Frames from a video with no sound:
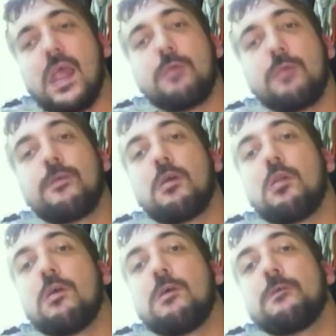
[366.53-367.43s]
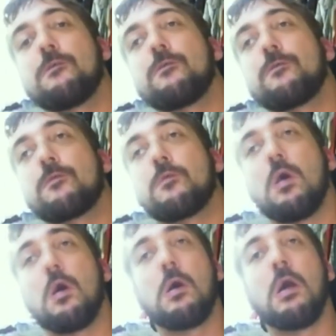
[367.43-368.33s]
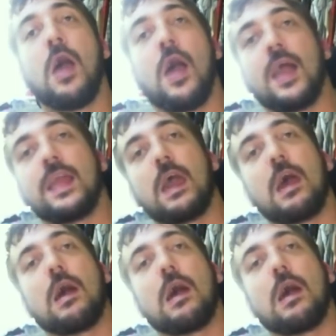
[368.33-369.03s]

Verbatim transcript: a total of yeah.